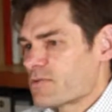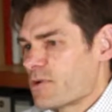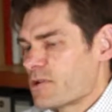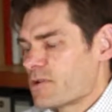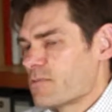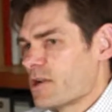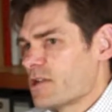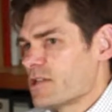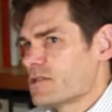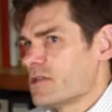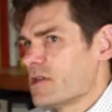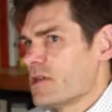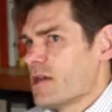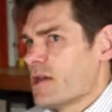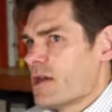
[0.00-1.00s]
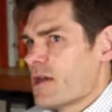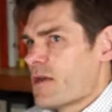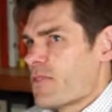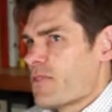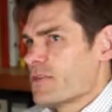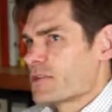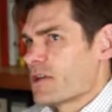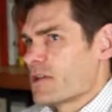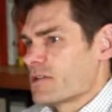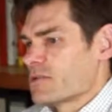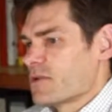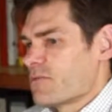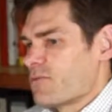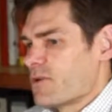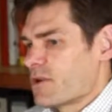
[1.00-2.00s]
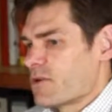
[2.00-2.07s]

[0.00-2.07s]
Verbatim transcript: One is that this kind of software